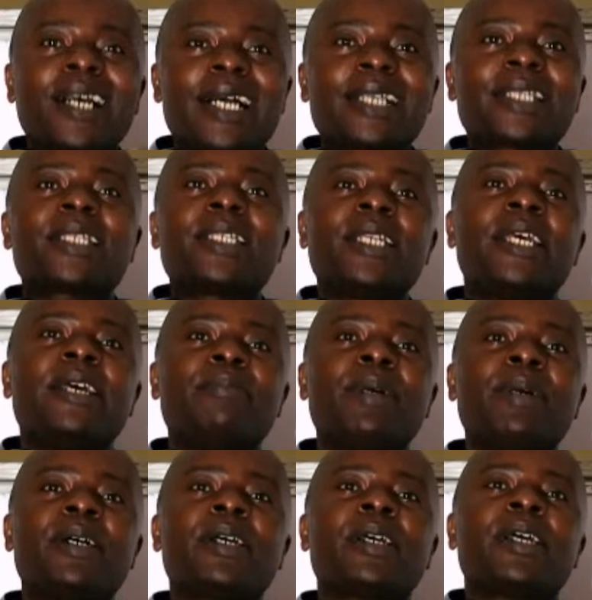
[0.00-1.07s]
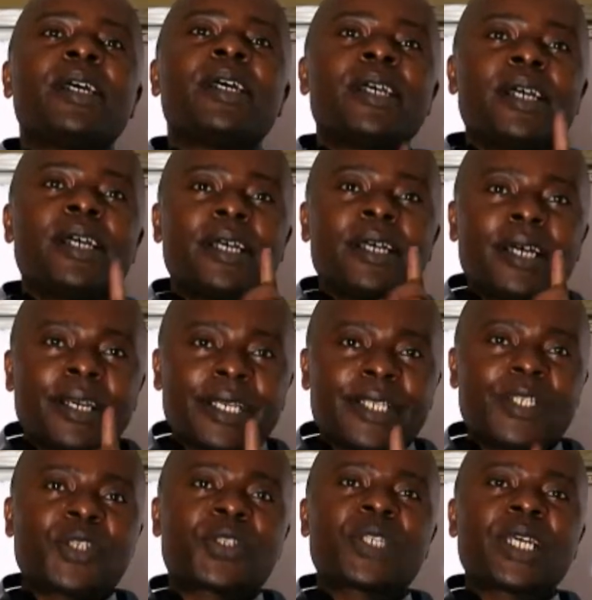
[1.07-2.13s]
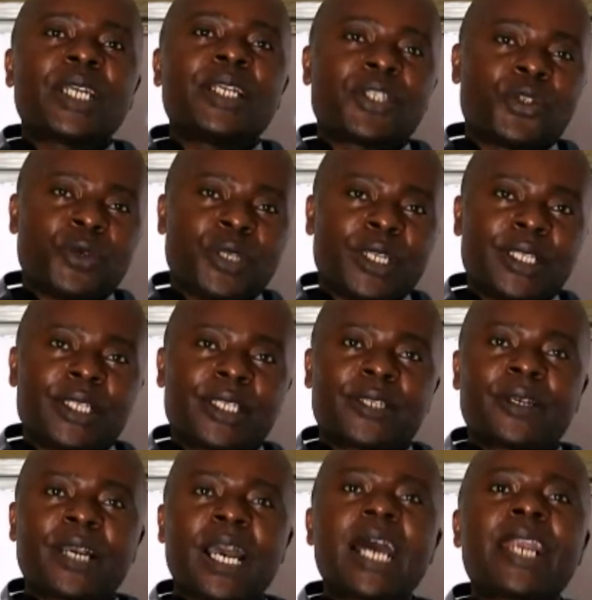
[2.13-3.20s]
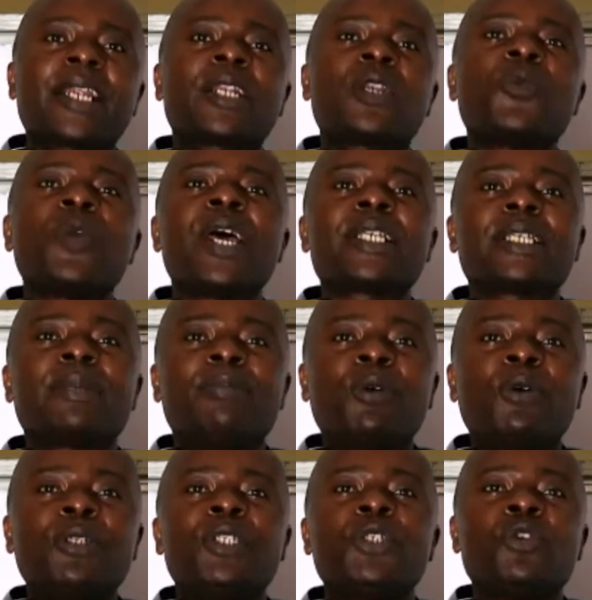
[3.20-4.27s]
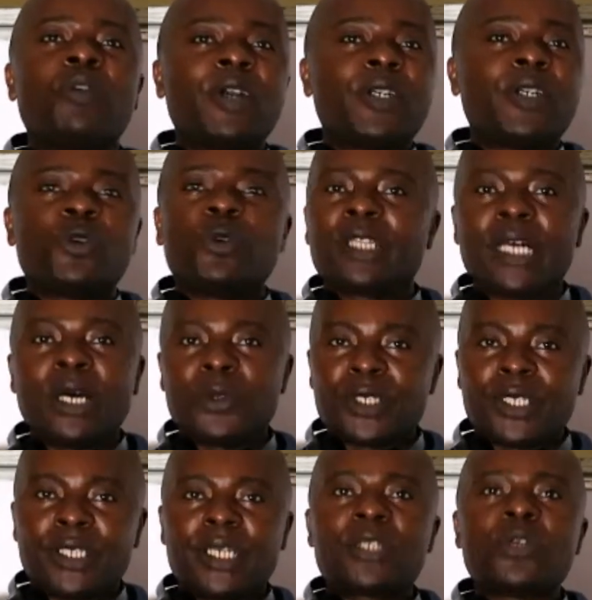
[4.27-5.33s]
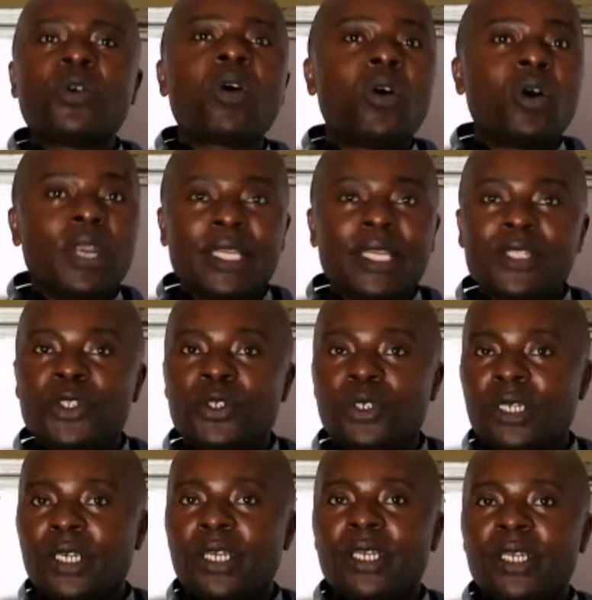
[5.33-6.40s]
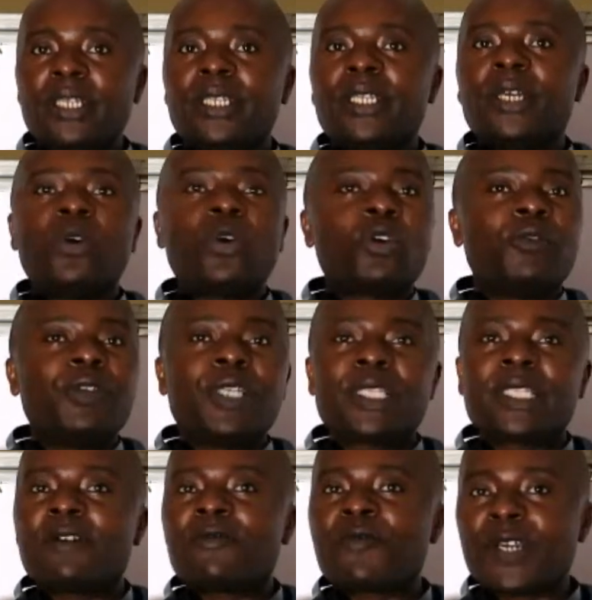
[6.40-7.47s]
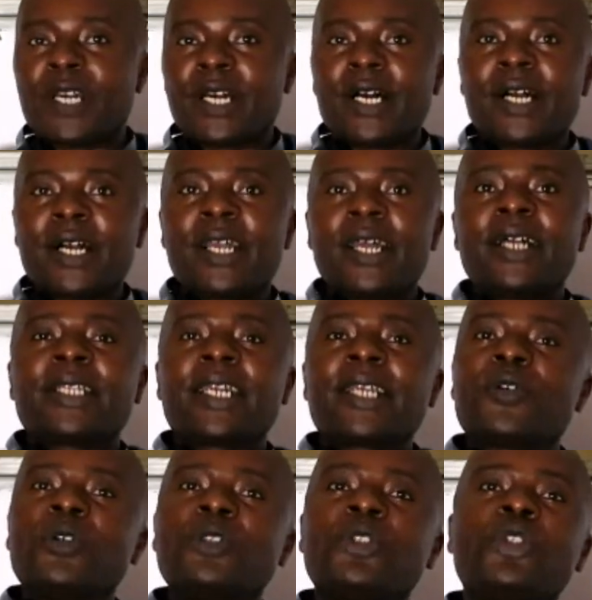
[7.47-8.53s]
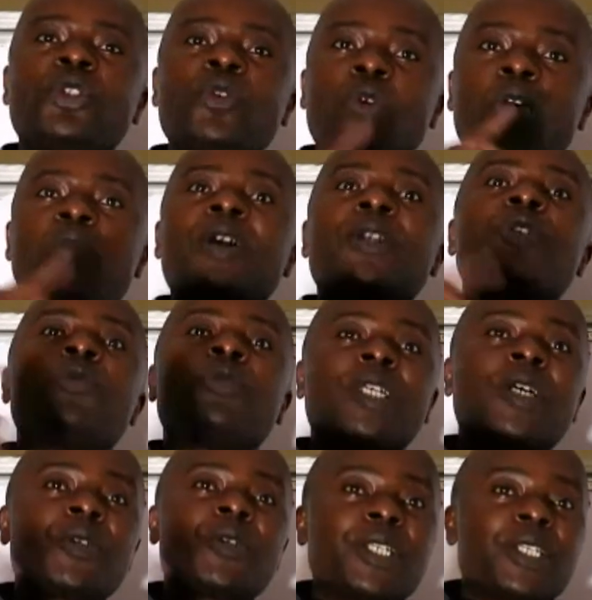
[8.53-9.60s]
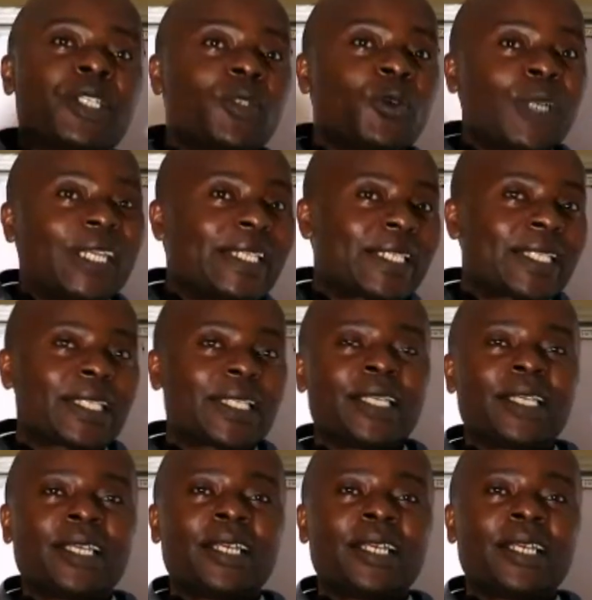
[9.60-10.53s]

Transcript: CASNEB registered students. Currently, we are supporting over 2,000. There is no college in the whole of East Africa that has got over 2,000 students